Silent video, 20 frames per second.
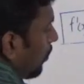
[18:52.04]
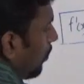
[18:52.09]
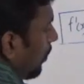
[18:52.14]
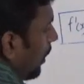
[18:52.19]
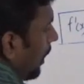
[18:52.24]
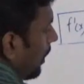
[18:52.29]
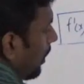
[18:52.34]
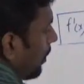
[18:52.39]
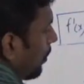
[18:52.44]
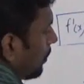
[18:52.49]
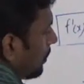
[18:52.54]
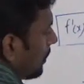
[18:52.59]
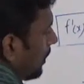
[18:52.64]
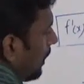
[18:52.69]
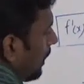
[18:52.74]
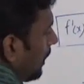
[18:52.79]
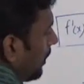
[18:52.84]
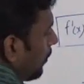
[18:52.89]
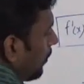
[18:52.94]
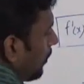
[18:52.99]
1 to
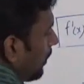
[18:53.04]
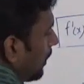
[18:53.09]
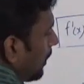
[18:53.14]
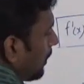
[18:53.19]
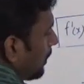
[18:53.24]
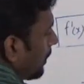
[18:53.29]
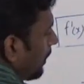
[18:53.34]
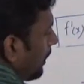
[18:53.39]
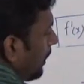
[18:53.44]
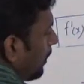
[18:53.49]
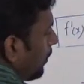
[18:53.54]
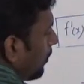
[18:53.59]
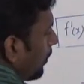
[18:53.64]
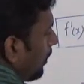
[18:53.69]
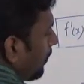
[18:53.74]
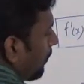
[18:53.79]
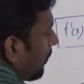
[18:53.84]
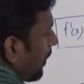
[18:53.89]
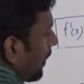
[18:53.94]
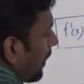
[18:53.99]
3 union 3 to
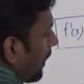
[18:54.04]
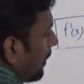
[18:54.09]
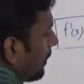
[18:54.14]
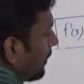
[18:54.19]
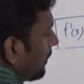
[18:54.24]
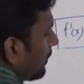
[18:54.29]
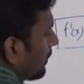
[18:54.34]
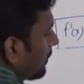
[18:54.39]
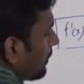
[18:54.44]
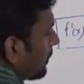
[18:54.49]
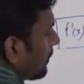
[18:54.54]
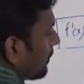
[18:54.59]
infinite,